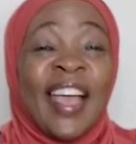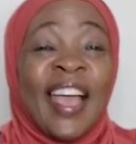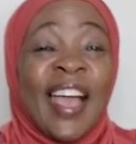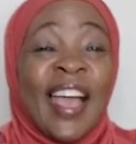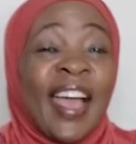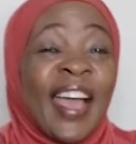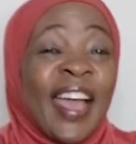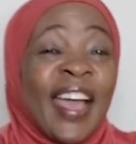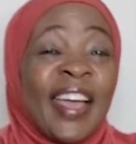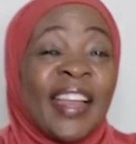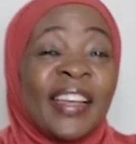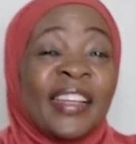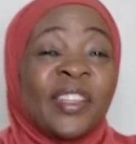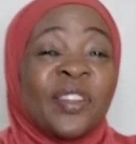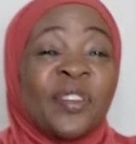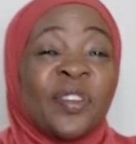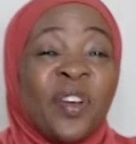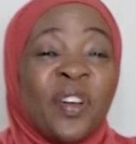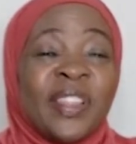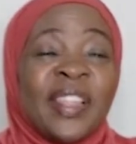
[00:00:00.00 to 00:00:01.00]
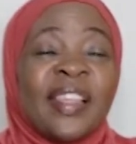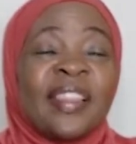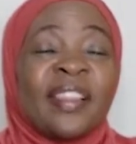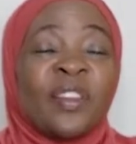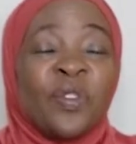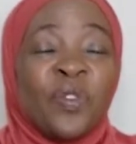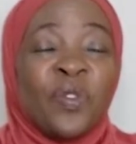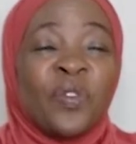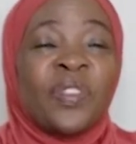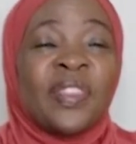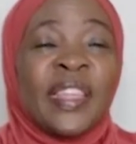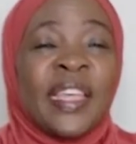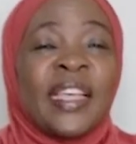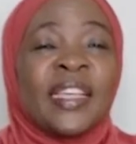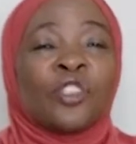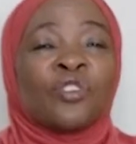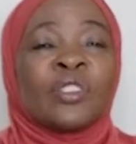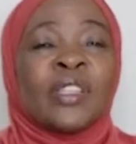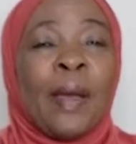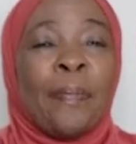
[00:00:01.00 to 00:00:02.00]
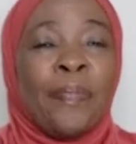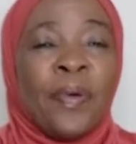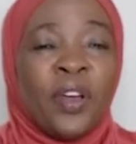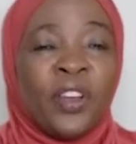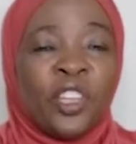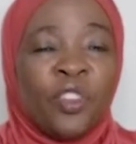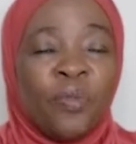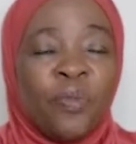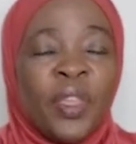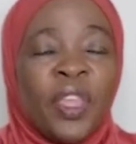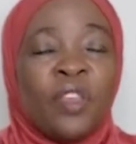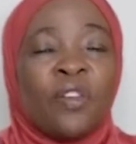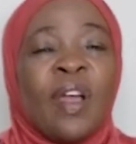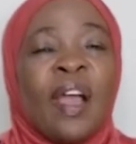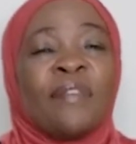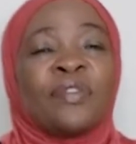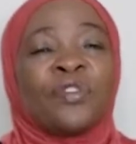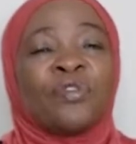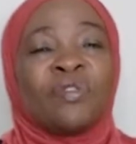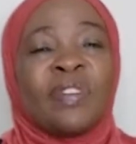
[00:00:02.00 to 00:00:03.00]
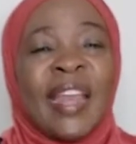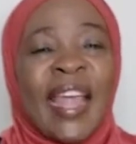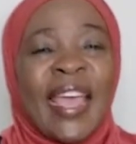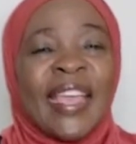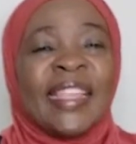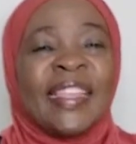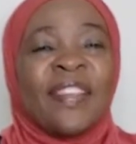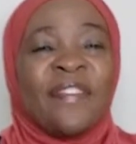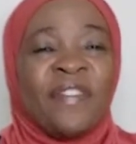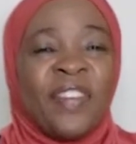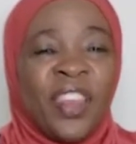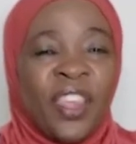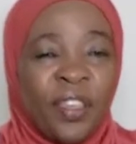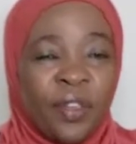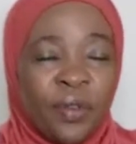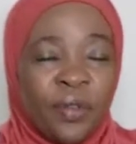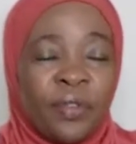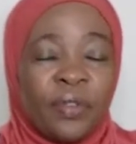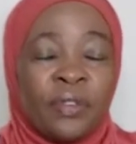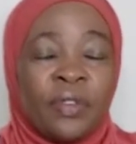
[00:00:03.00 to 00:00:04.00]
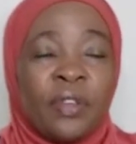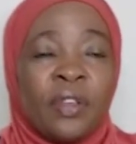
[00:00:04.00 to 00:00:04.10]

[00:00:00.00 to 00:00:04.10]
And you know that the good thing, to support me, you have to like the video